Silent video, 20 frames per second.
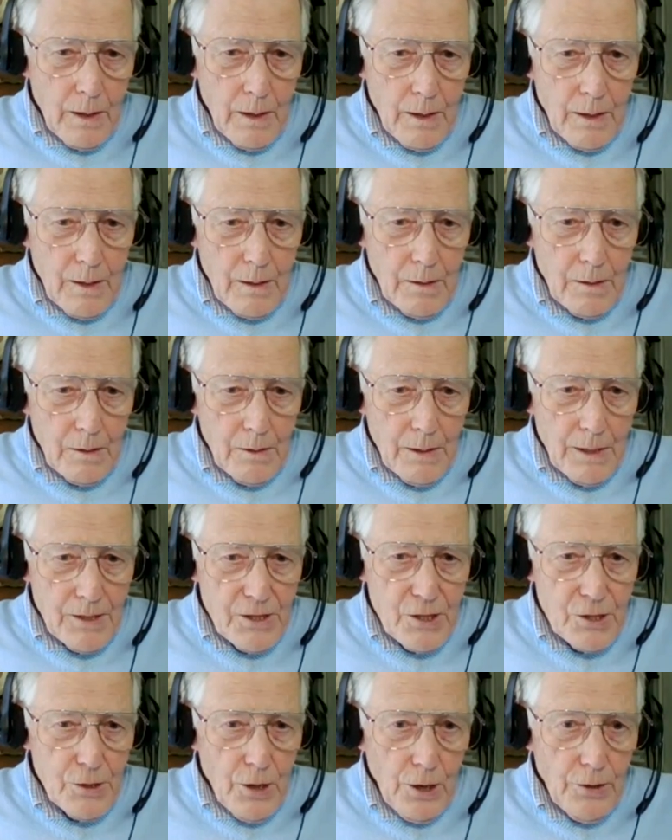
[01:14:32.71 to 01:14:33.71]

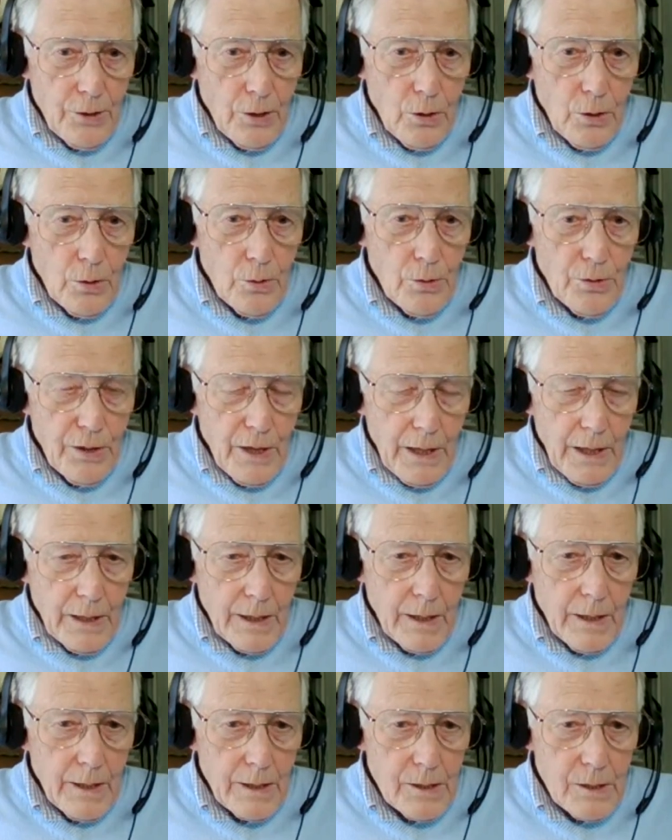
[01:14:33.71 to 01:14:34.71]
It's not a good thing.
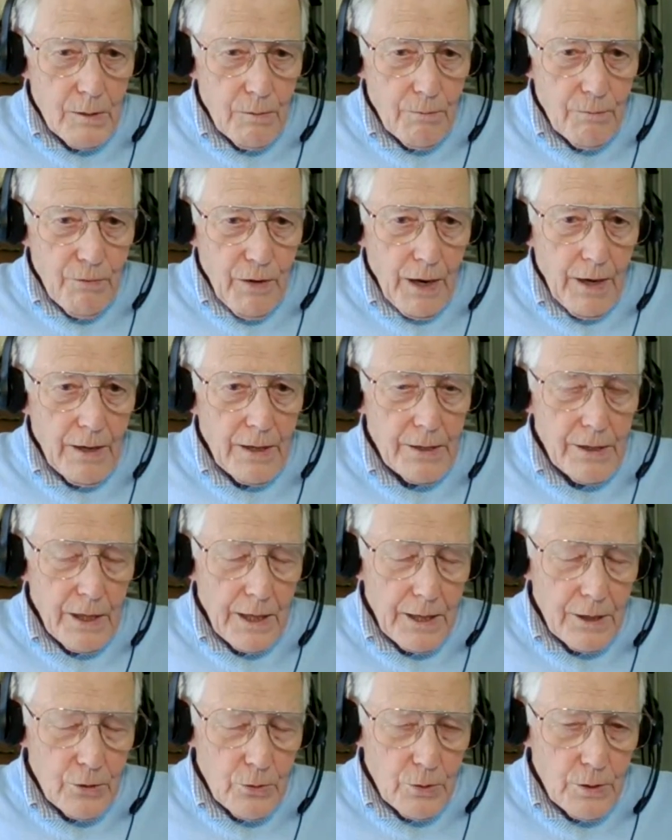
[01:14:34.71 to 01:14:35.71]
It's a very
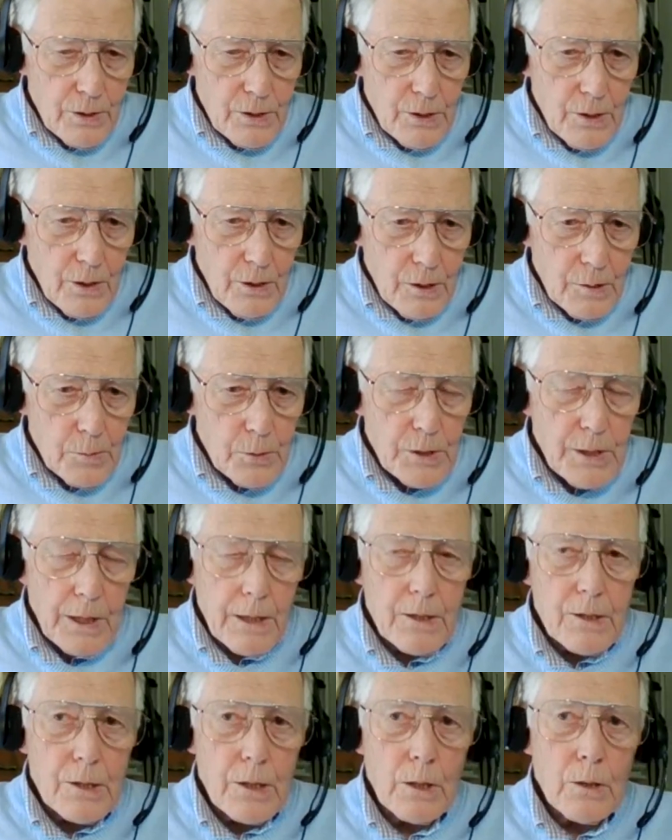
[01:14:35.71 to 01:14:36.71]
dangerous
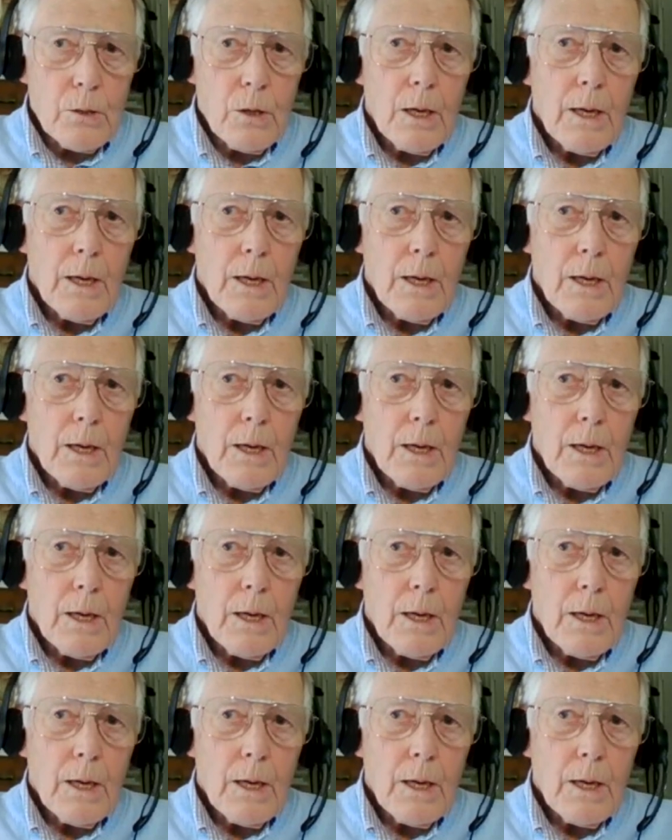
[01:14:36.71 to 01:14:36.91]
circumstance. So